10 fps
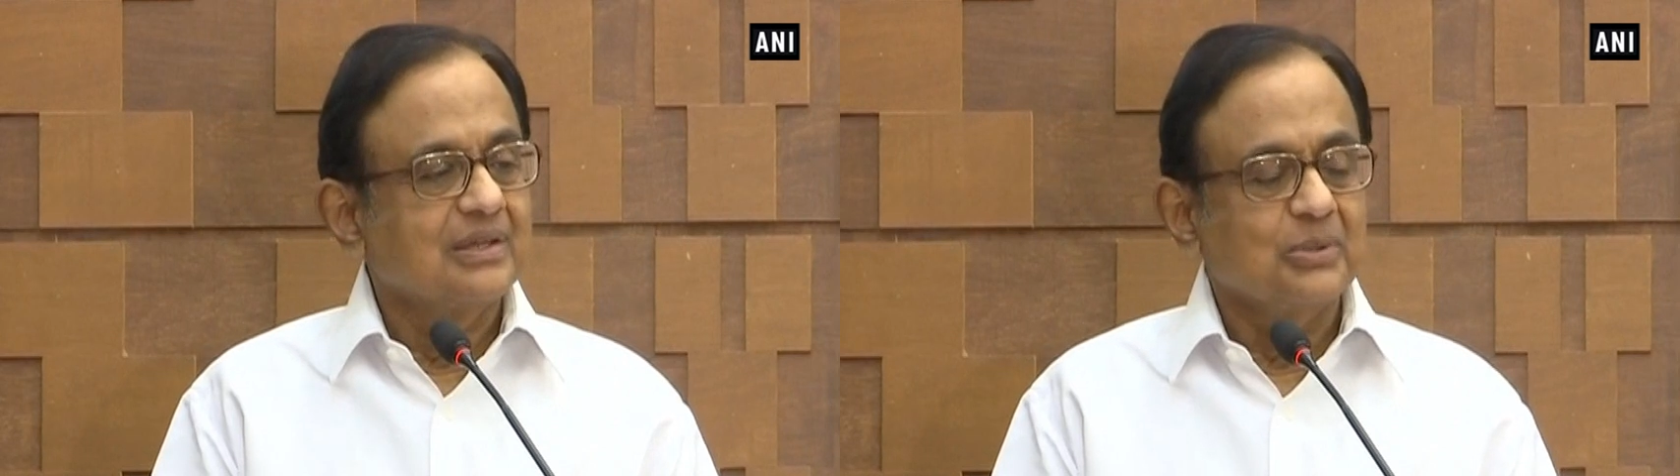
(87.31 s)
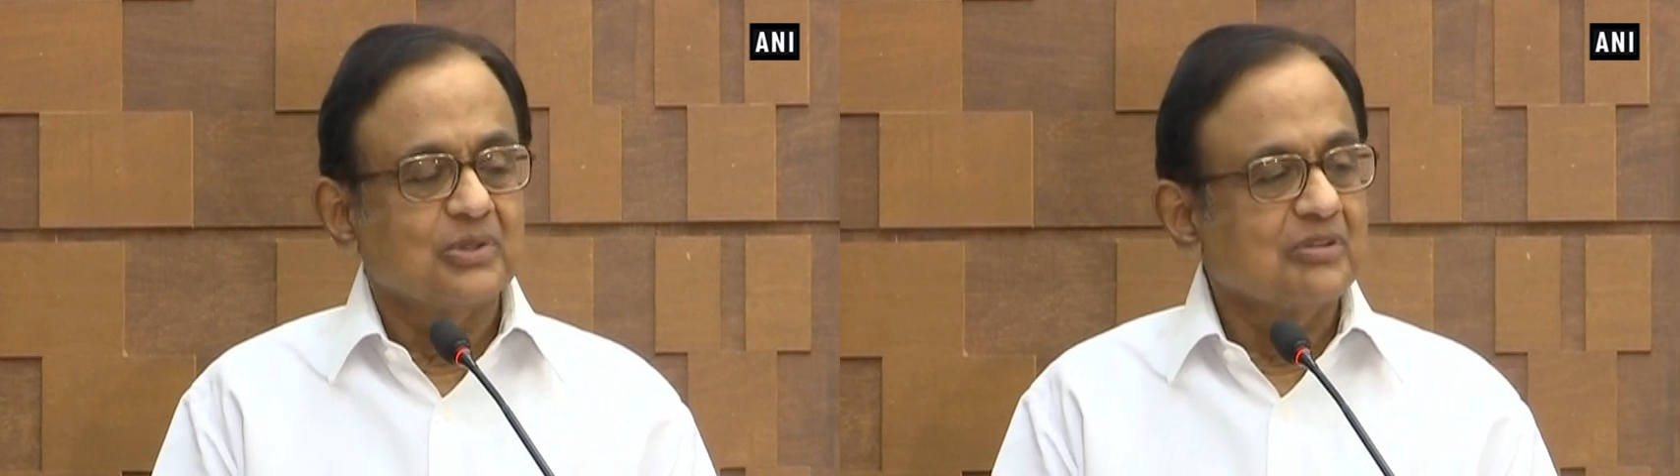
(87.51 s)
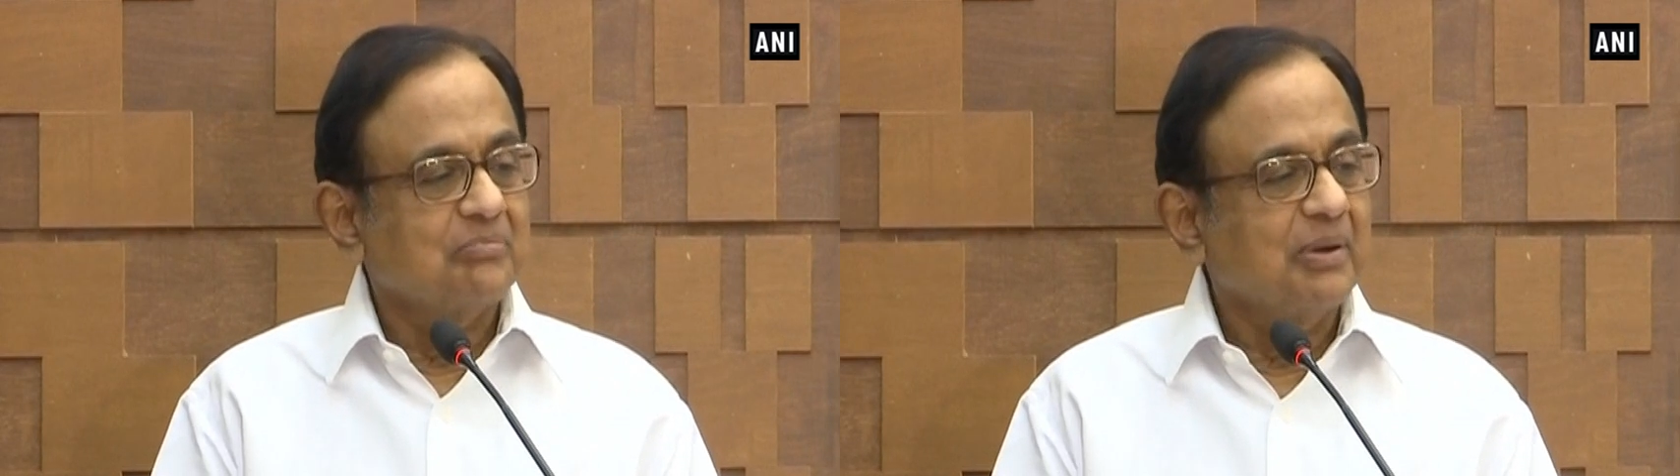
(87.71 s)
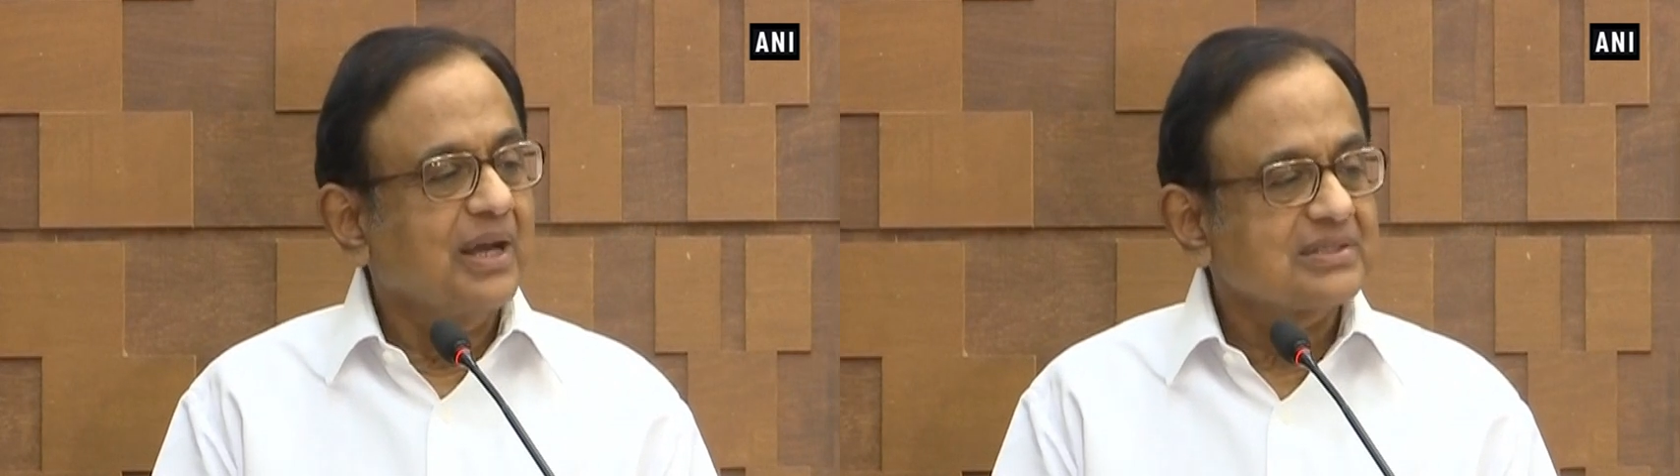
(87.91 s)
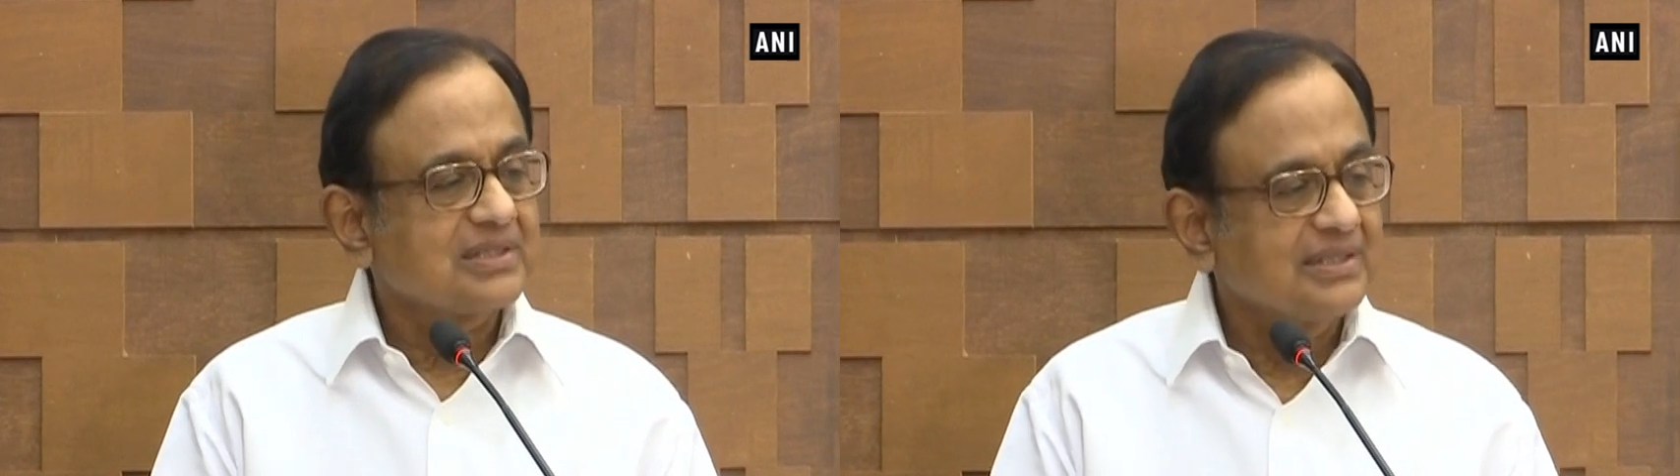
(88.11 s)
We could have
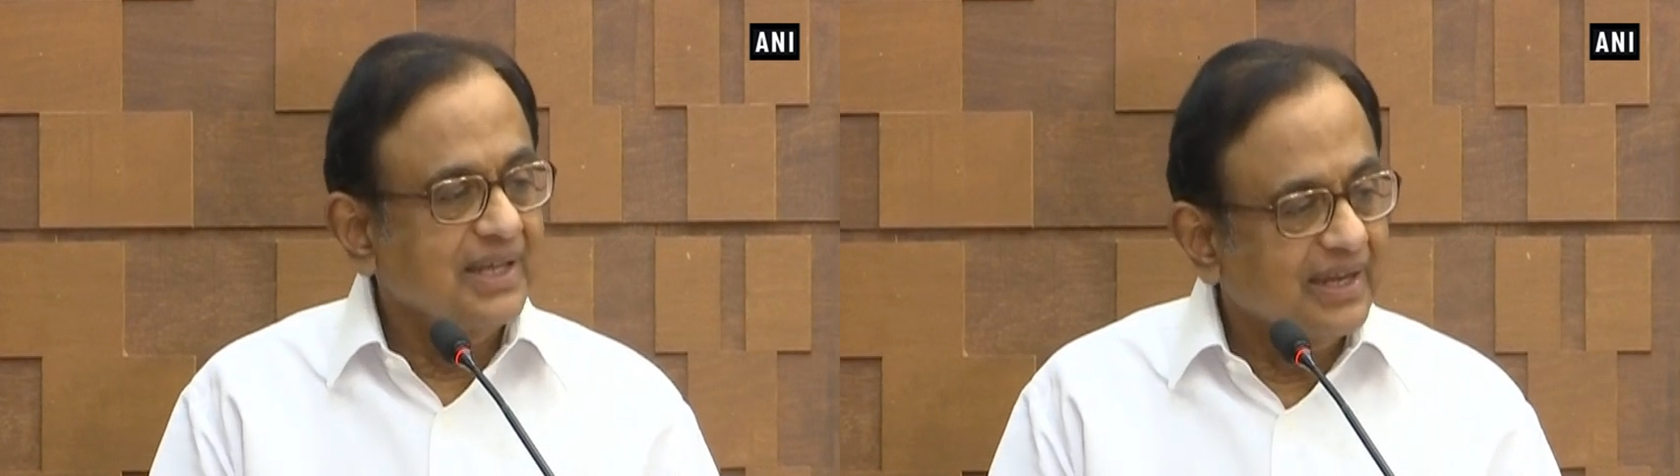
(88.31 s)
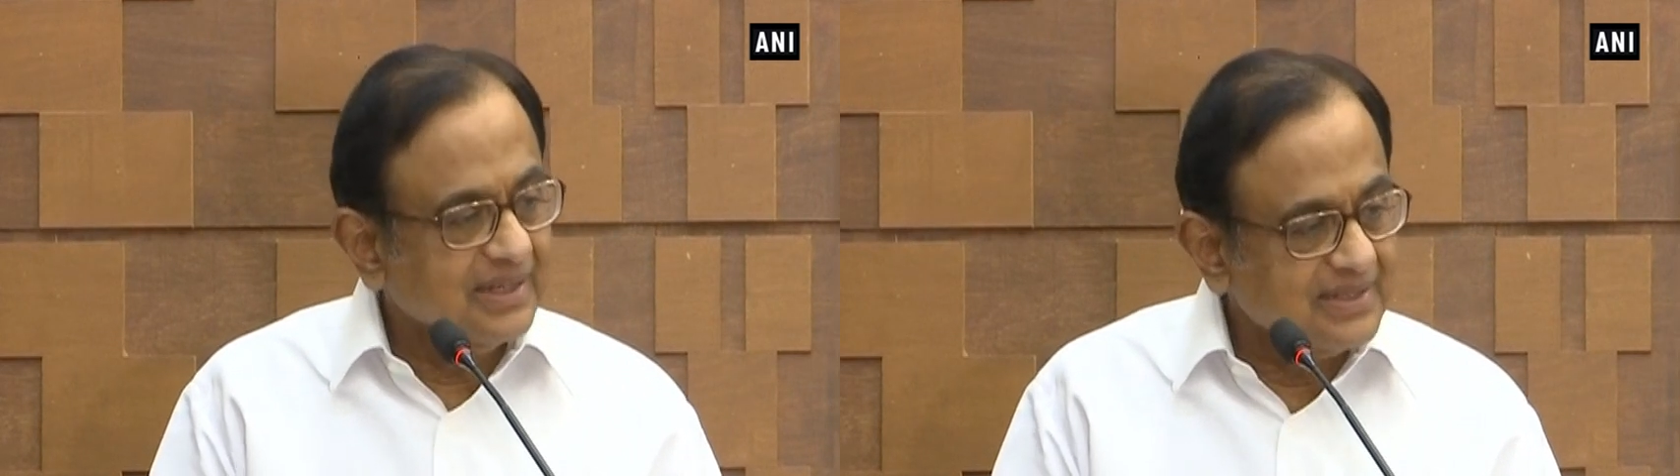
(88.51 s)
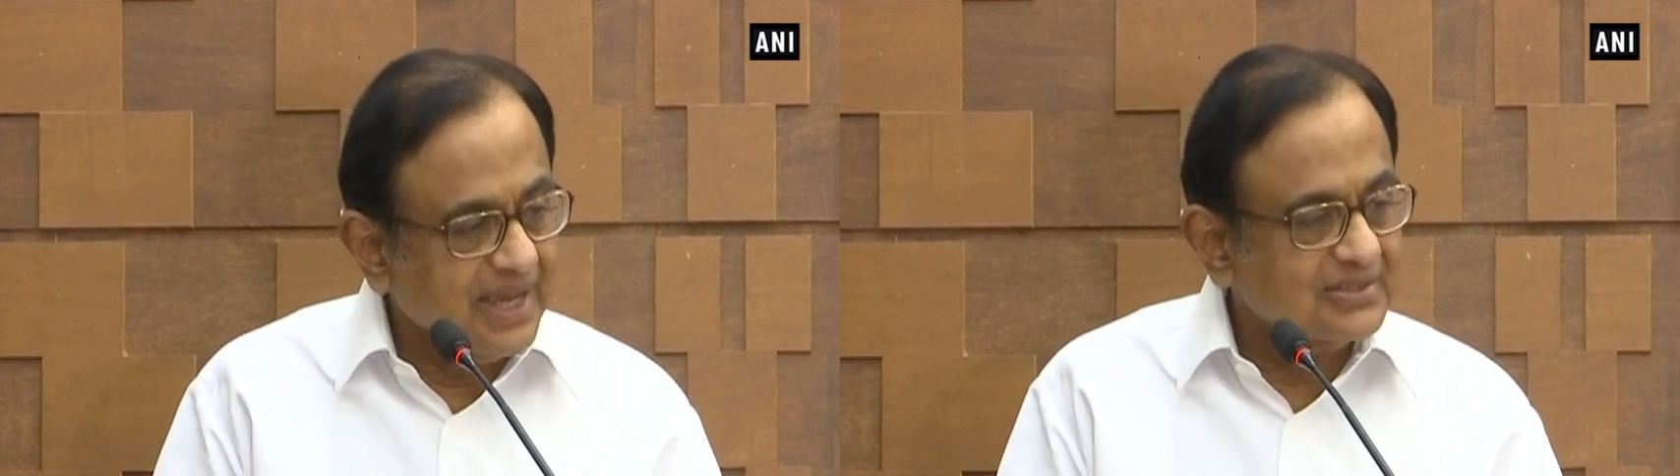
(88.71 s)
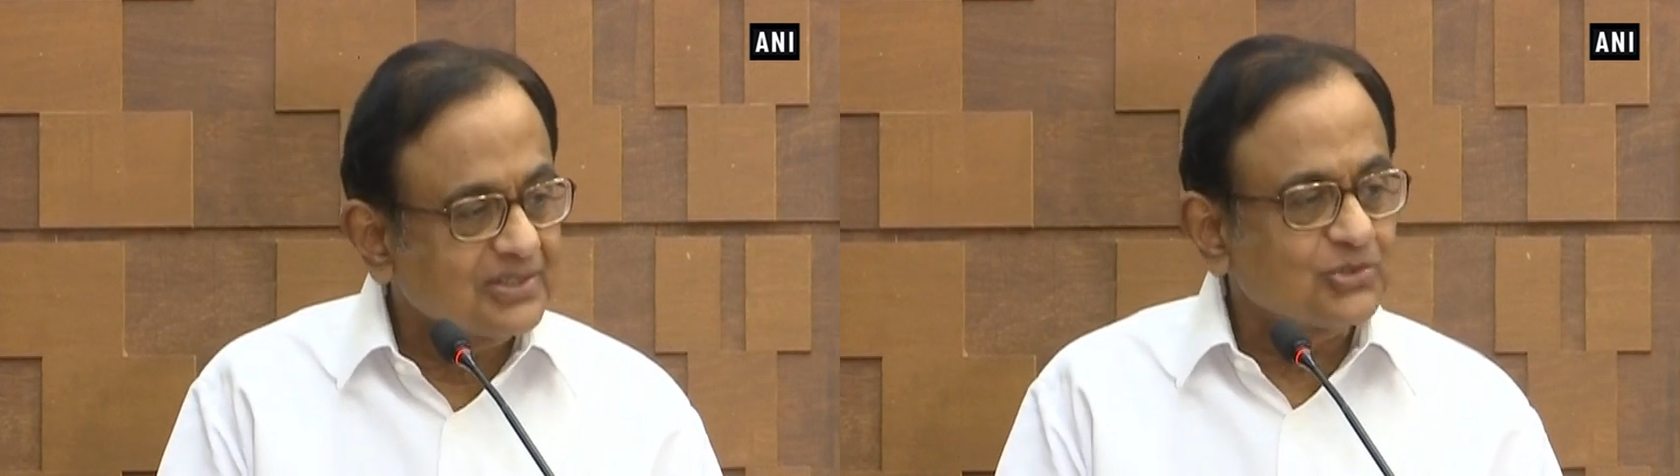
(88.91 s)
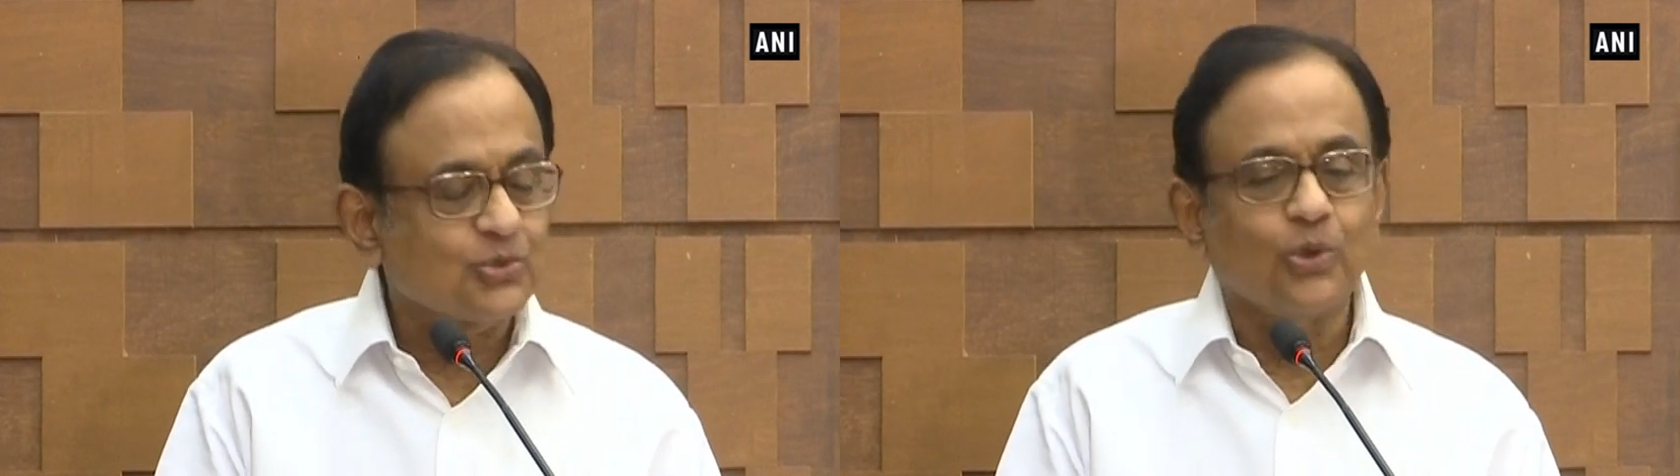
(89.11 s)
passed a direct
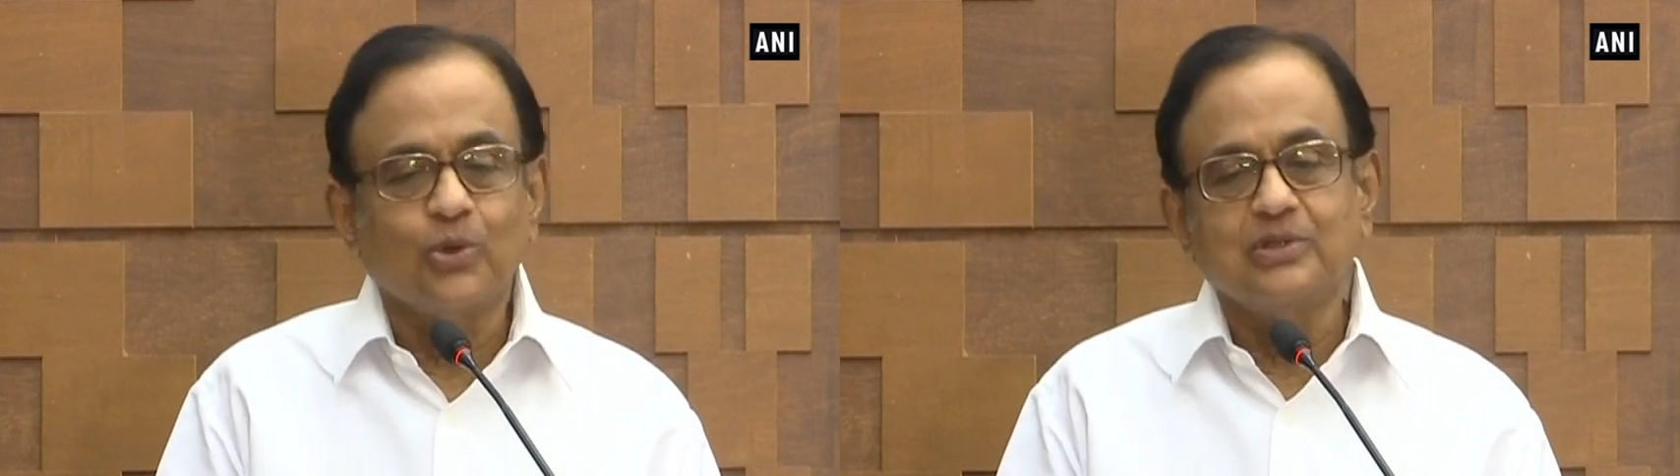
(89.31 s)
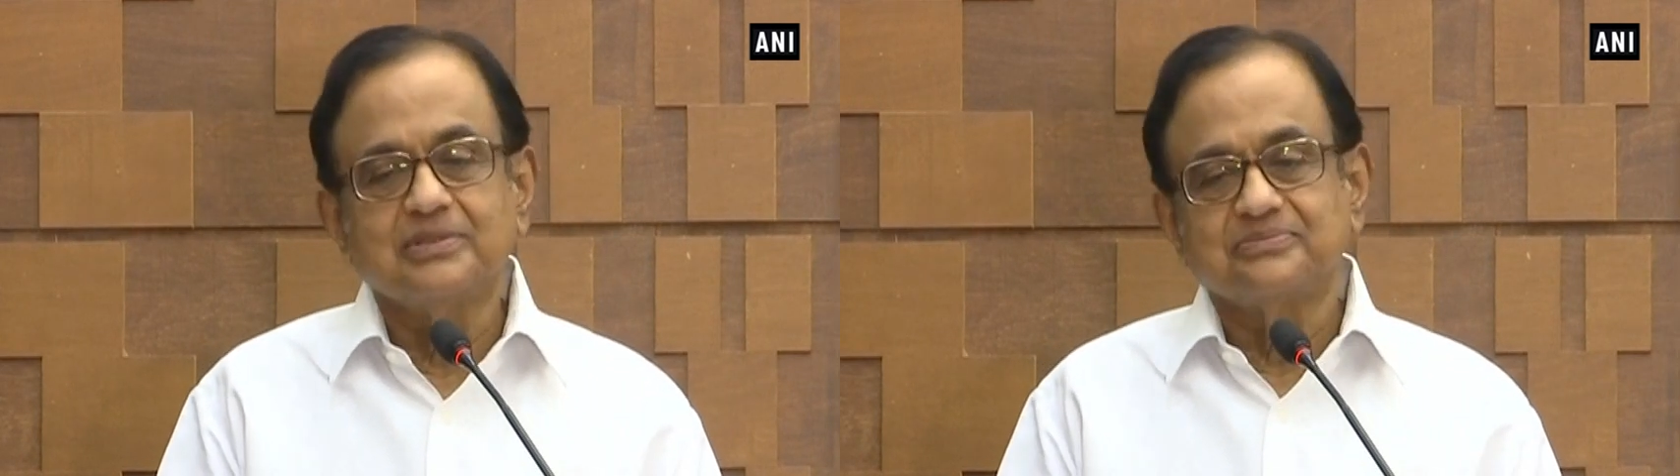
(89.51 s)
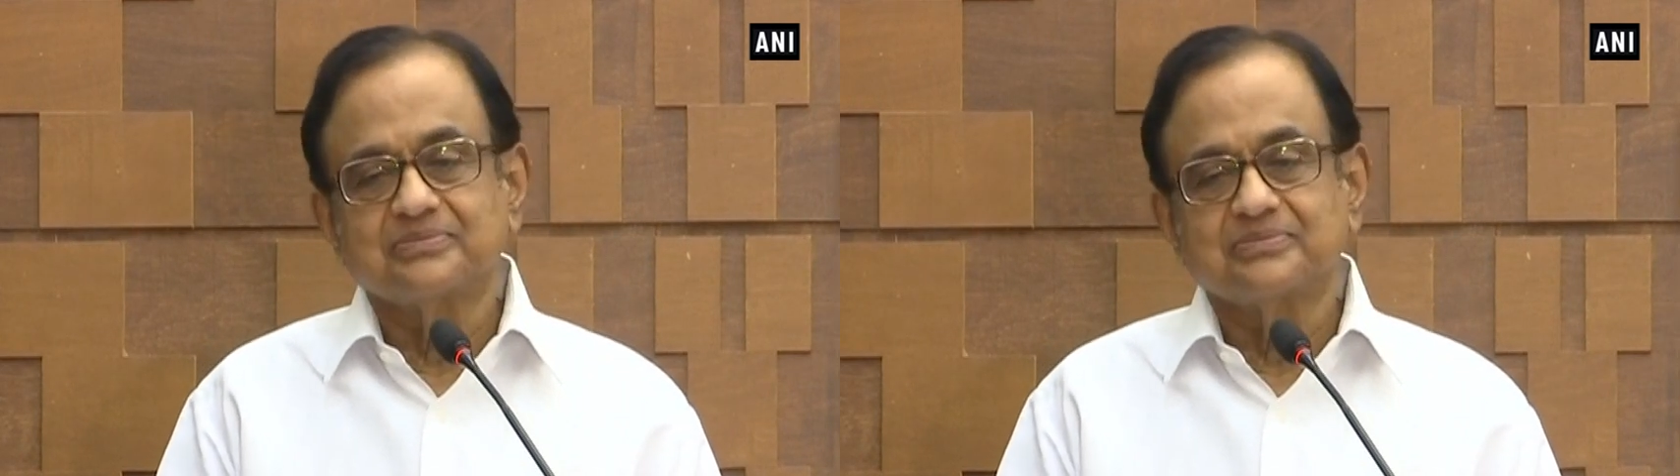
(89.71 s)
taxes code.